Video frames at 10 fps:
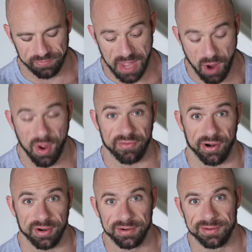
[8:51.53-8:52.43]

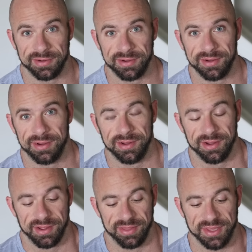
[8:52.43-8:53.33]
However,
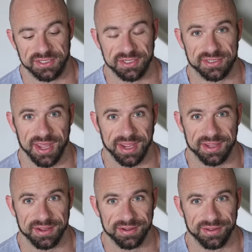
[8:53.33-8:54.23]
this is like,
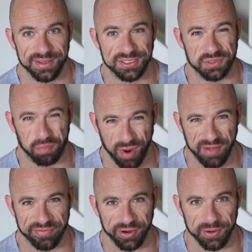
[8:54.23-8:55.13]
this is
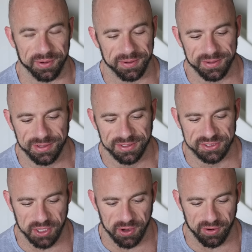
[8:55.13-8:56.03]
prep food.
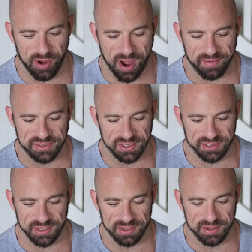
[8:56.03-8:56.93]
So off
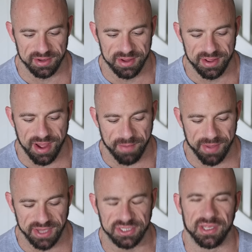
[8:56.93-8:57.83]
season, I
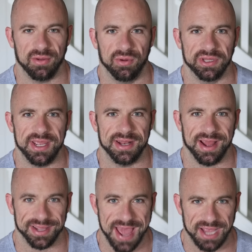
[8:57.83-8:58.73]
basically will need
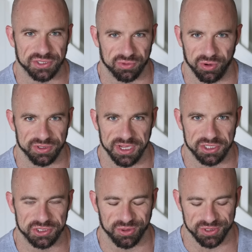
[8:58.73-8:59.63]
a casserole
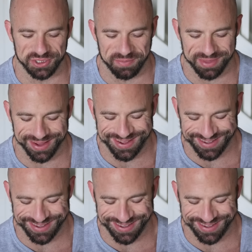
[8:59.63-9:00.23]
dish or something.